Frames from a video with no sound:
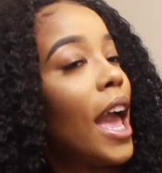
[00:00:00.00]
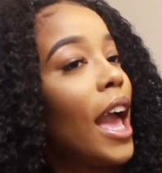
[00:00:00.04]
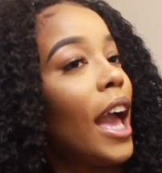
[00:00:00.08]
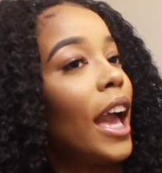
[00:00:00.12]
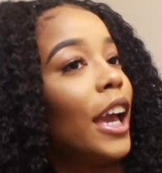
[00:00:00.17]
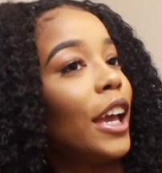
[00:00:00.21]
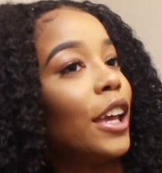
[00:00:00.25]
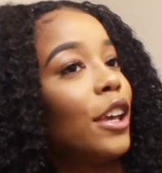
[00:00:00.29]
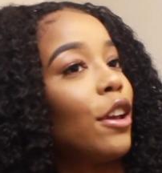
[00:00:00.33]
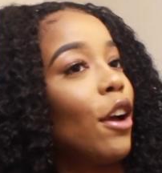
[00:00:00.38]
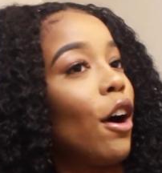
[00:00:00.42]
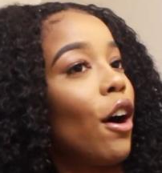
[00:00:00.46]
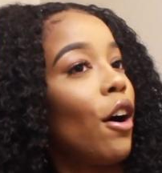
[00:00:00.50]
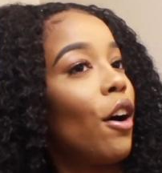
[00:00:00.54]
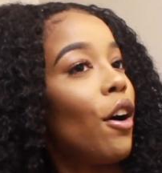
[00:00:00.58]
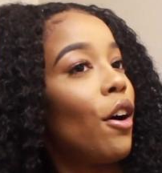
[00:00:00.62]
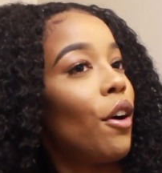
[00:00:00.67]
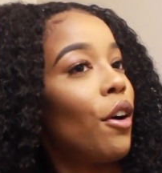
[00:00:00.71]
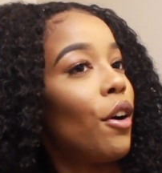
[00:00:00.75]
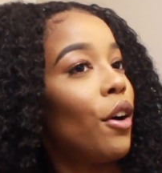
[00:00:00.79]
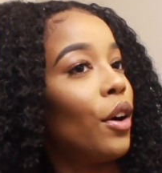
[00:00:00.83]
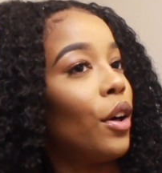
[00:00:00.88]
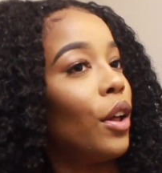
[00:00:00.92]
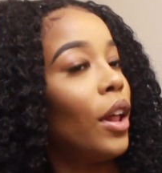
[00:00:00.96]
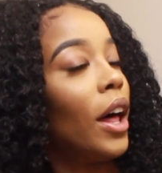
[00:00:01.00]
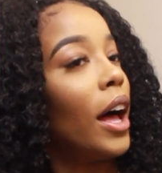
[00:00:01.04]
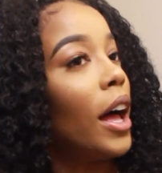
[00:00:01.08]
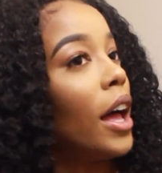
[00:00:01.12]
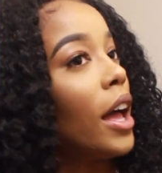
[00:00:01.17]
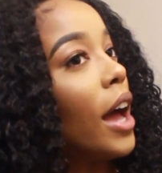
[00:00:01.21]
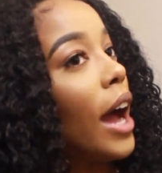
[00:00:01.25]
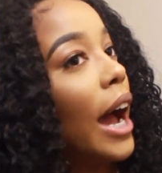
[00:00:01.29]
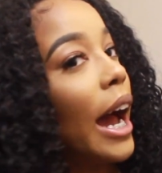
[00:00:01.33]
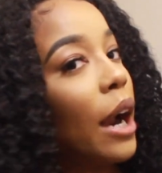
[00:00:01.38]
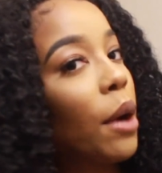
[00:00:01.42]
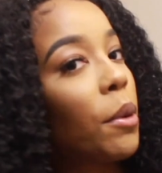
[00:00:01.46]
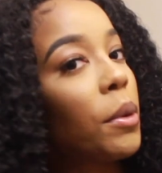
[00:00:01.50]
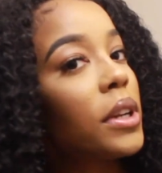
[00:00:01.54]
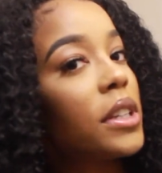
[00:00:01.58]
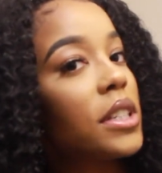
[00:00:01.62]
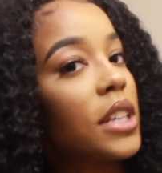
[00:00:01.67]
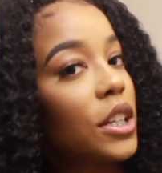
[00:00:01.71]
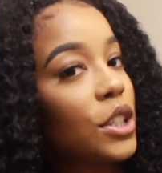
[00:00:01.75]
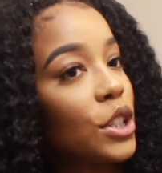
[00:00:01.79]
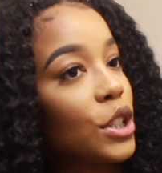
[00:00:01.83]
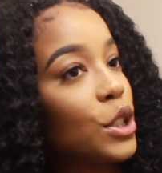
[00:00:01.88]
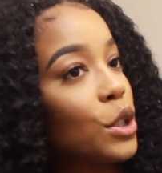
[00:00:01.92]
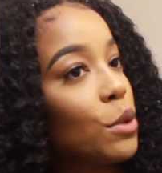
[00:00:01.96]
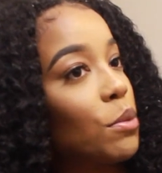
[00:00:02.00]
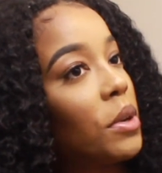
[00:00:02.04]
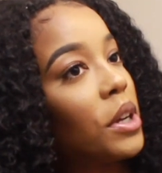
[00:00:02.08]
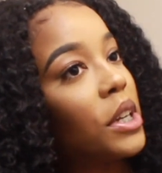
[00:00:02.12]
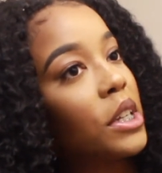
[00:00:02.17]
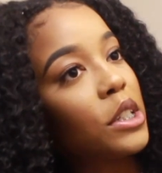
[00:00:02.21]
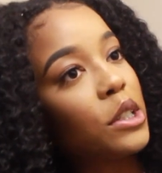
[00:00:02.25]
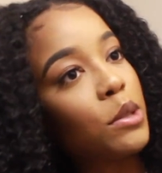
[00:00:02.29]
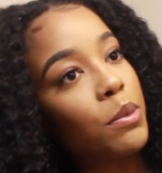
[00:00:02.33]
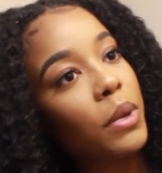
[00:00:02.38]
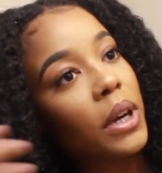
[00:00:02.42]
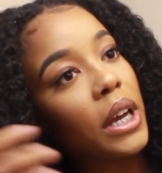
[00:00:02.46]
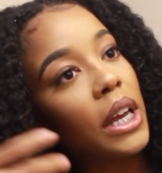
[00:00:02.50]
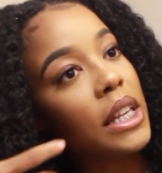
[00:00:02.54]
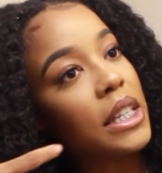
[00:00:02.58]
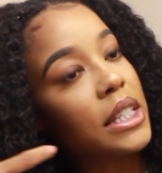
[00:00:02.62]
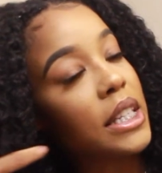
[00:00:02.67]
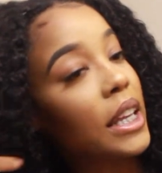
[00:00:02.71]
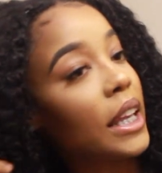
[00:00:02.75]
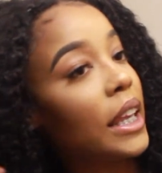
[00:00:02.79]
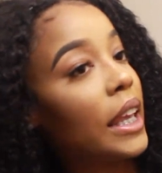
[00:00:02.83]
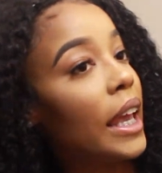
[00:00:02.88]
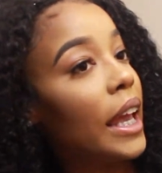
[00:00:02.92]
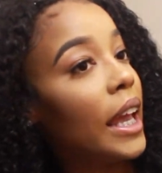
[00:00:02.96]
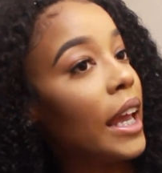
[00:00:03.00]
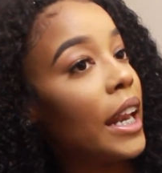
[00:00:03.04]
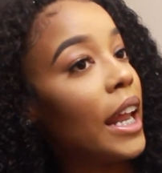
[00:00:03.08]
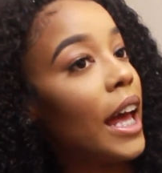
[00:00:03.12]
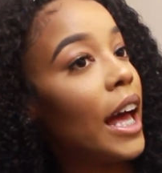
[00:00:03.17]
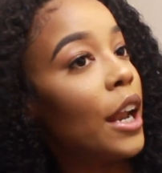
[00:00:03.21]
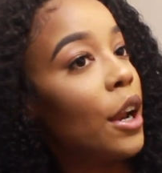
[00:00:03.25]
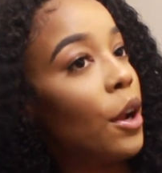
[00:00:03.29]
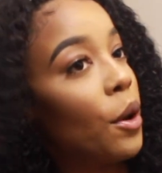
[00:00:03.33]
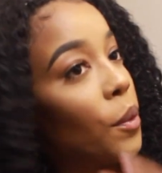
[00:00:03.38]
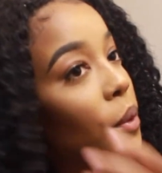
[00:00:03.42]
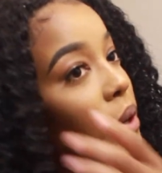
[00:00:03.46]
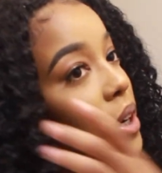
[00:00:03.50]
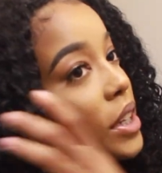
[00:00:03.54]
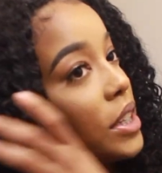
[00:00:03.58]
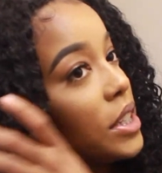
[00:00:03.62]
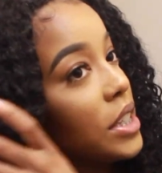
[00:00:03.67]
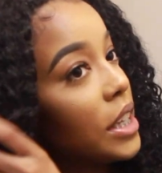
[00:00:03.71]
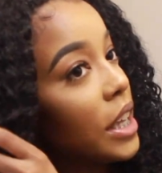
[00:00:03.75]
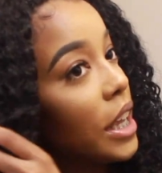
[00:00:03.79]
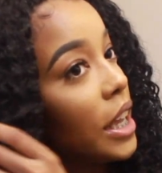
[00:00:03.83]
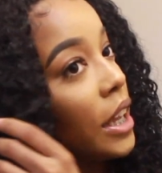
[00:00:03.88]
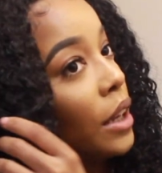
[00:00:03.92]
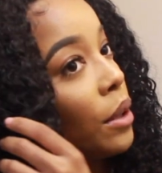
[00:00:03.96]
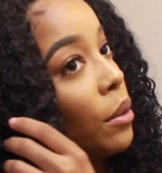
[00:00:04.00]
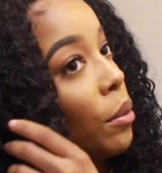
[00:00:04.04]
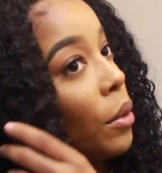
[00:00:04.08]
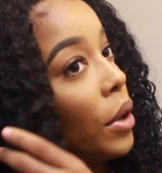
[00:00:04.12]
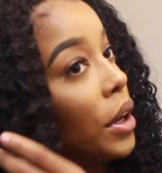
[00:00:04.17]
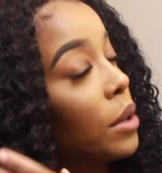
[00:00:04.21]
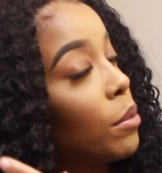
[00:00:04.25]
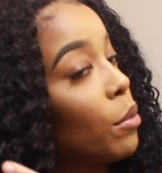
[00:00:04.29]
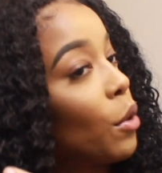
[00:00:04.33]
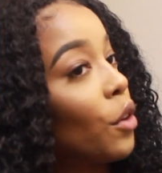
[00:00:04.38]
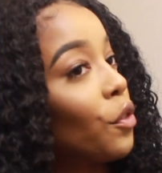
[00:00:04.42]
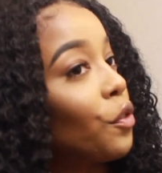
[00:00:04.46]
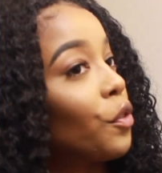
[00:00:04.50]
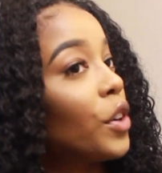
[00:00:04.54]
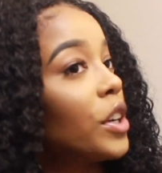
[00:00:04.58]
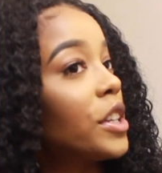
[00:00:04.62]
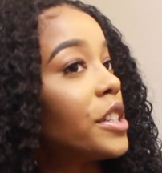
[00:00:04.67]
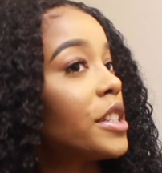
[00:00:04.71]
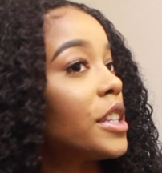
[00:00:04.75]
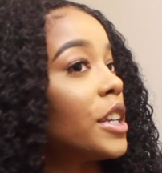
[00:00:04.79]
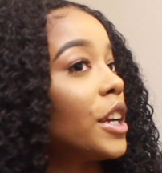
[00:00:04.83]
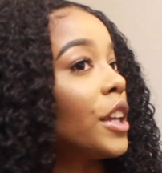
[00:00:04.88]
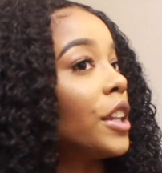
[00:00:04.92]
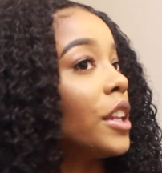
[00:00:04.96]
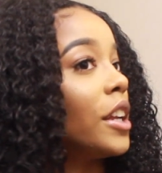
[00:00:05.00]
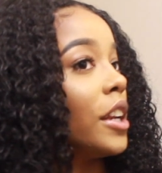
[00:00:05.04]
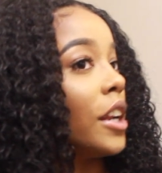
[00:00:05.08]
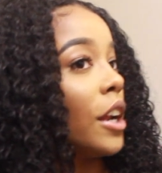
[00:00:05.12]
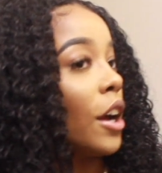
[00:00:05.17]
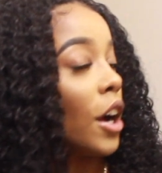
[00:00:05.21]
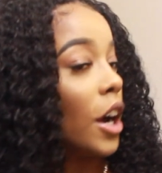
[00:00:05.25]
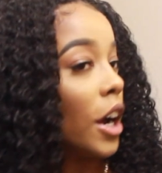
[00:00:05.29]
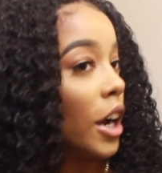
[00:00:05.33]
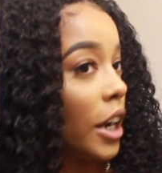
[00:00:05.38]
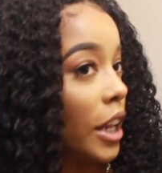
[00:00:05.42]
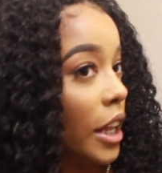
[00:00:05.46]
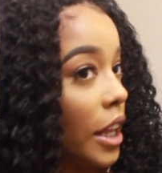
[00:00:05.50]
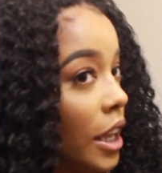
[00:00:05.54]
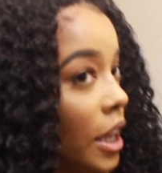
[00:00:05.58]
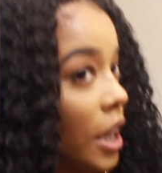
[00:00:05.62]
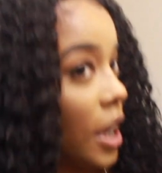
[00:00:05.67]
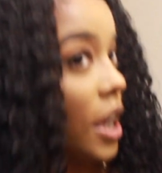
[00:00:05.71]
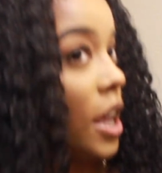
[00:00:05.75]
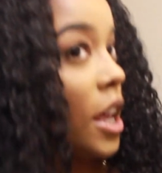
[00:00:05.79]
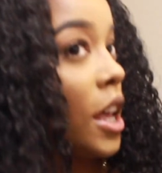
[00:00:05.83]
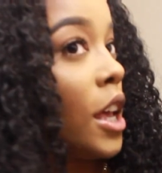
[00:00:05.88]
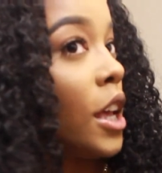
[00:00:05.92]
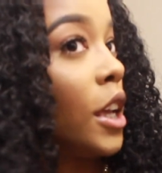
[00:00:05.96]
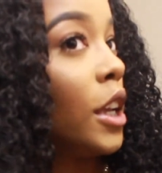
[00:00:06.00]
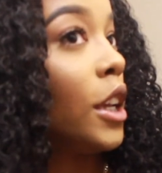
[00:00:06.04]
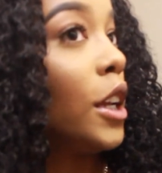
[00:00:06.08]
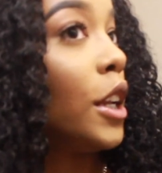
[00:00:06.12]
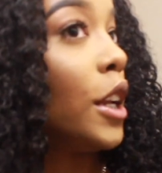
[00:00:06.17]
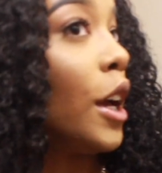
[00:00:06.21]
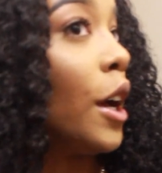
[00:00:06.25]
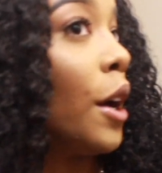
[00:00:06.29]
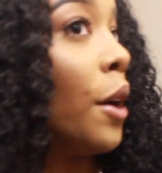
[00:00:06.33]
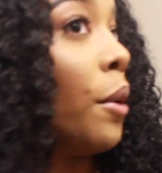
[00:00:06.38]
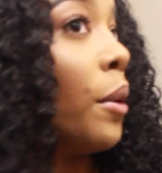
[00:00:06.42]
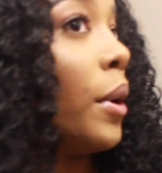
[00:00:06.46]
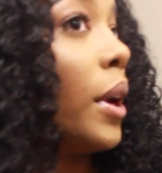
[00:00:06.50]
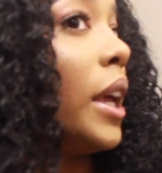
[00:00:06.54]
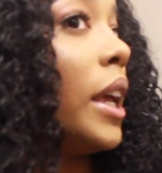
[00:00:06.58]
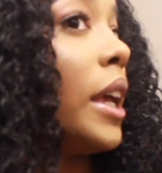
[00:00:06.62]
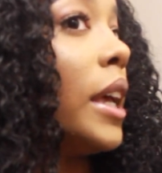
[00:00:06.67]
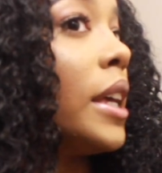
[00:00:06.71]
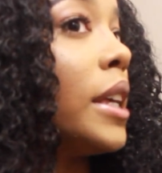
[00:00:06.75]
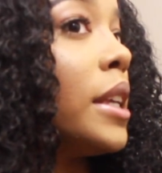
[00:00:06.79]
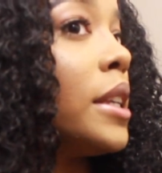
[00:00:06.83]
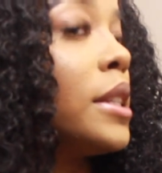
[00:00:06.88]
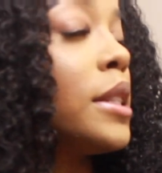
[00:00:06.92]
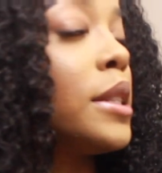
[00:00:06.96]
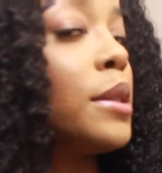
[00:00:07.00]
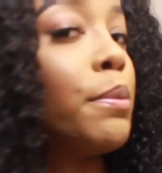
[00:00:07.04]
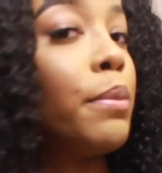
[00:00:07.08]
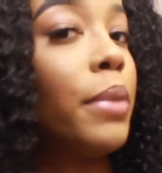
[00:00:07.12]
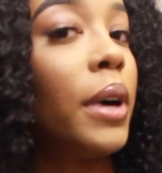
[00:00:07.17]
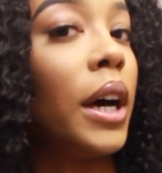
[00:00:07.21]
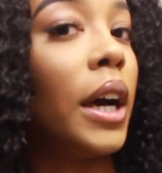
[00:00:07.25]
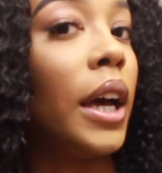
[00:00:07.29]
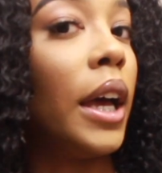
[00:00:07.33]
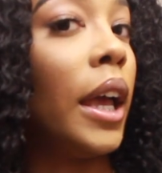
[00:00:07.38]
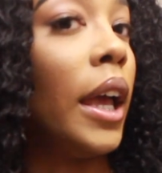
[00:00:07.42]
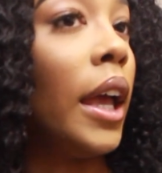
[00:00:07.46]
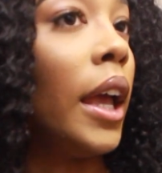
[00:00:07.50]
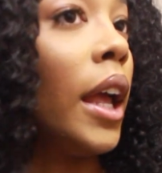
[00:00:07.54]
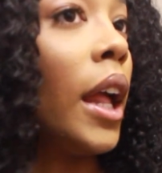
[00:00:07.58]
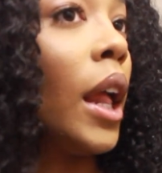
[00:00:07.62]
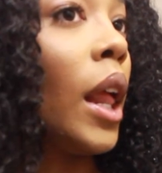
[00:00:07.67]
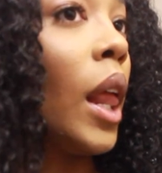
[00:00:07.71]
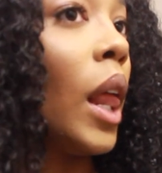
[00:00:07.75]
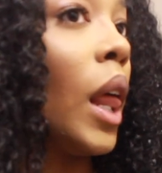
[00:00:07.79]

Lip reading: and y'all, I don't want to touch it too much because, again, I don't want it to get any more frizzier than it already, you know, is. But